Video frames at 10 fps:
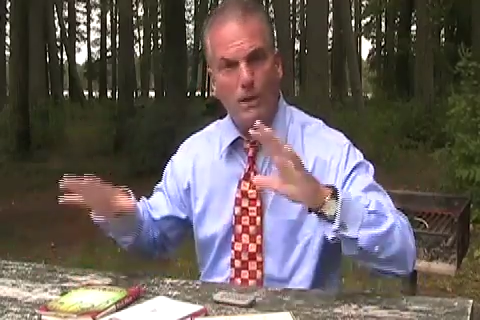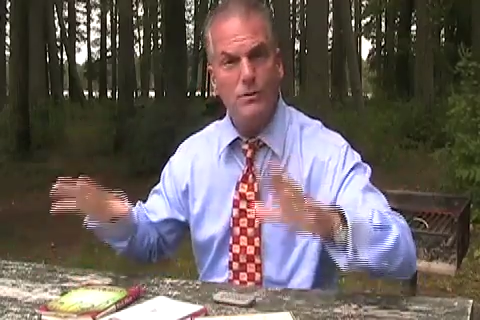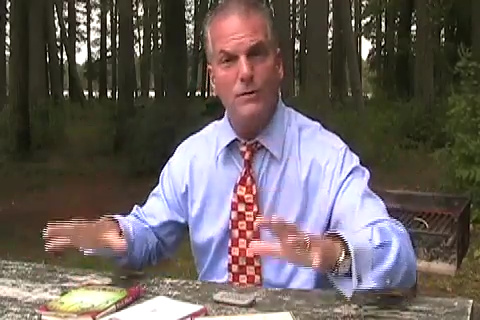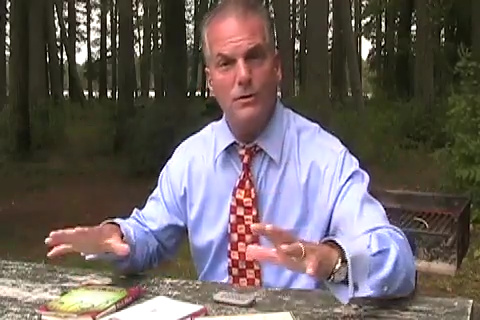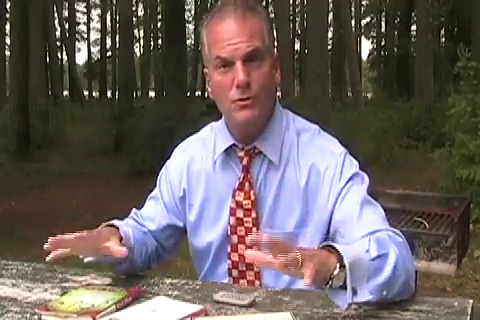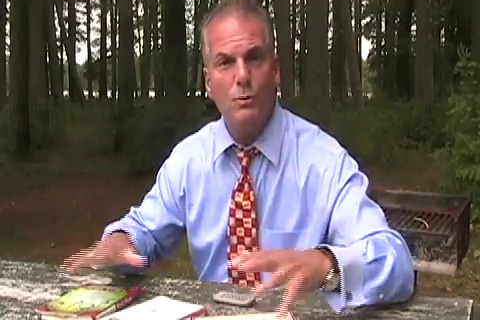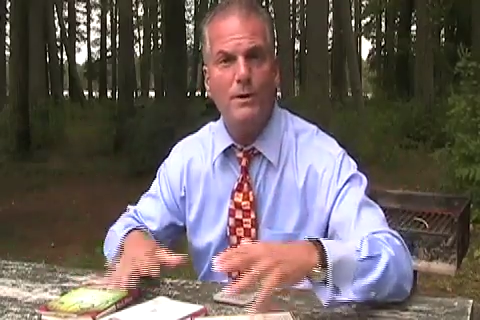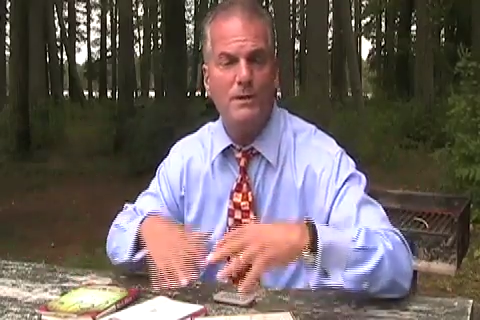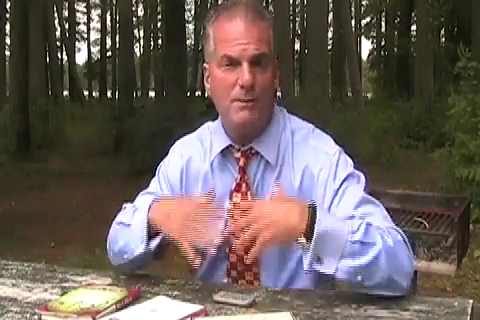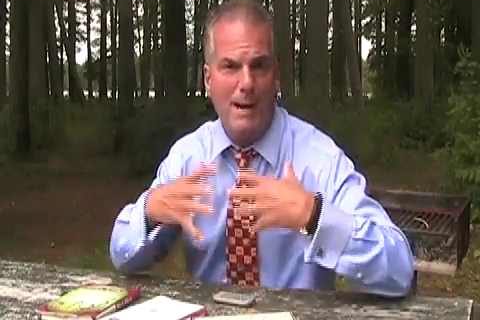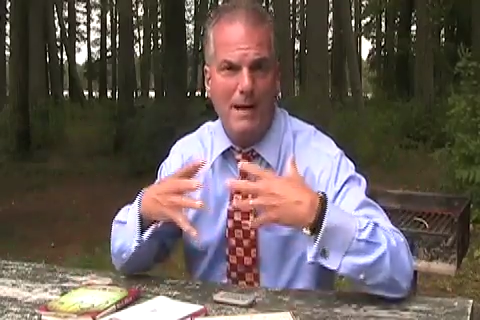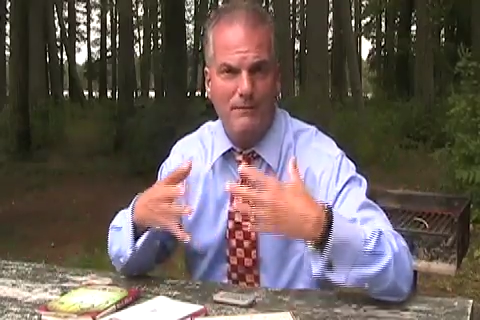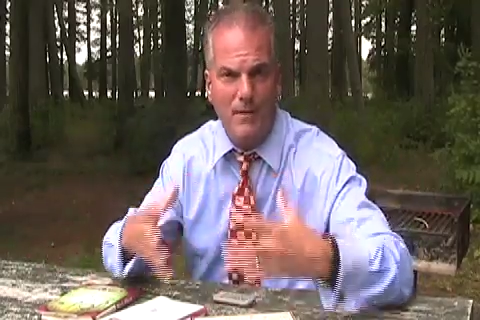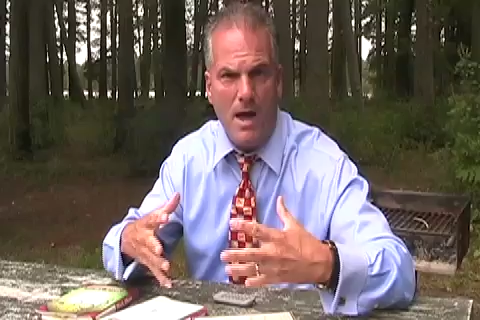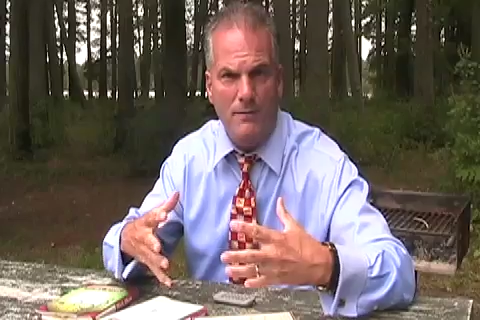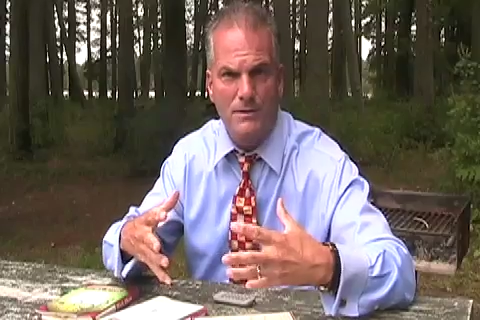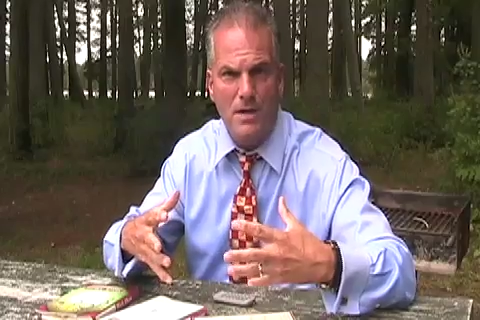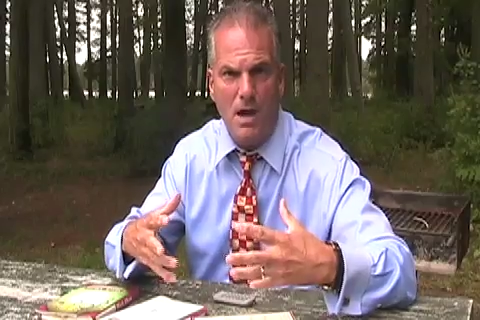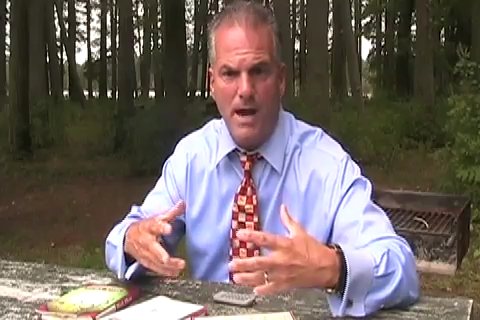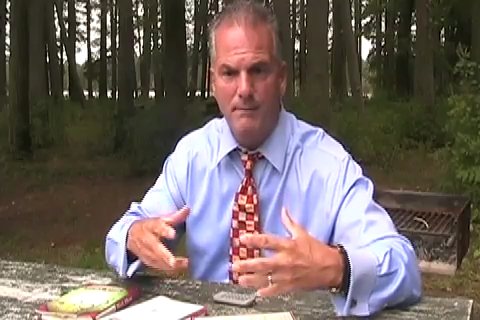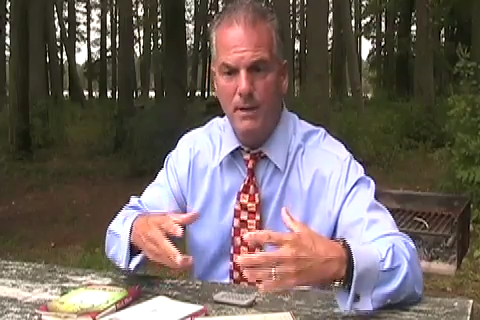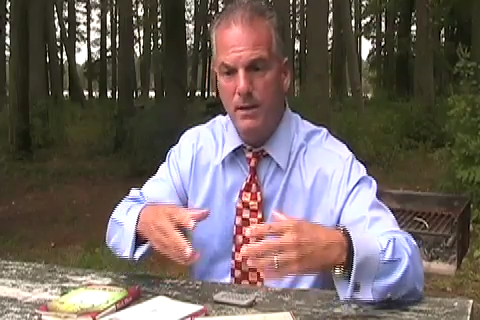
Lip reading: So the story is about Father Time